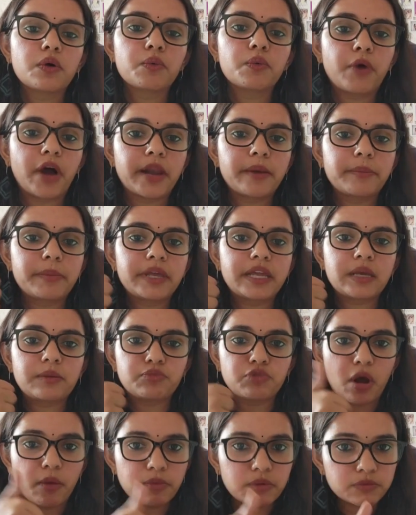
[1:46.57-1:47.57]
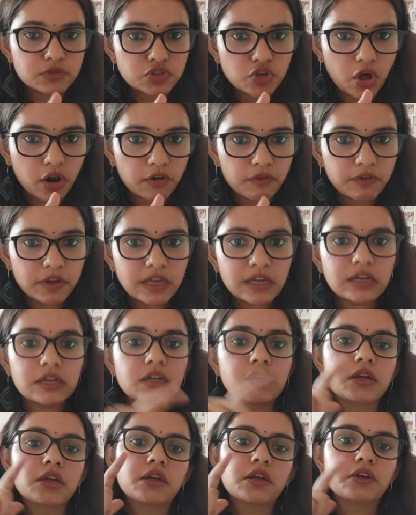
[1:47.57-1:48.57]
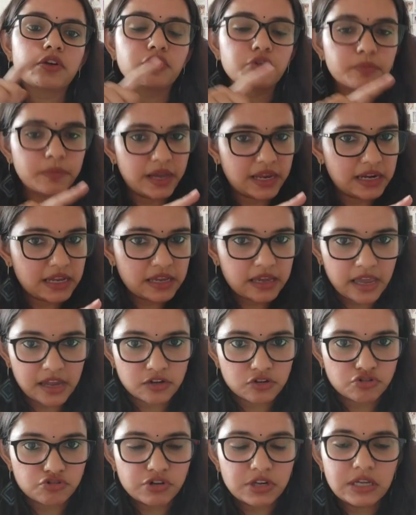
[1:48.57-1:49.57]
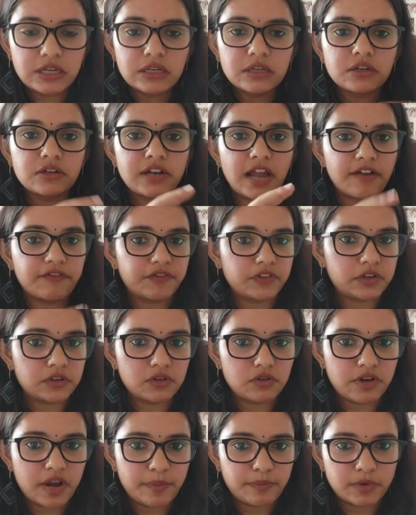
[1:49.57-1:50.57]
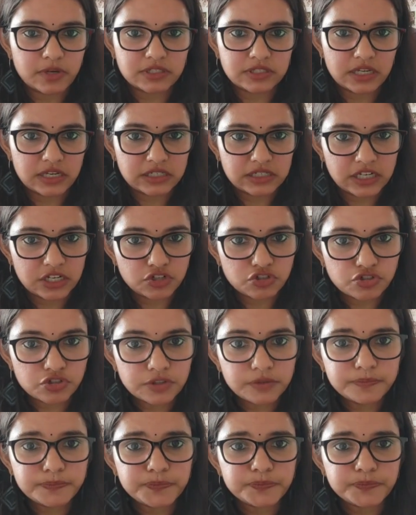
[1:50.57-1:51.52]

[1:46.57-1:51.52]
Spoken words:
one being problem solving, numeric entry, graphical representation,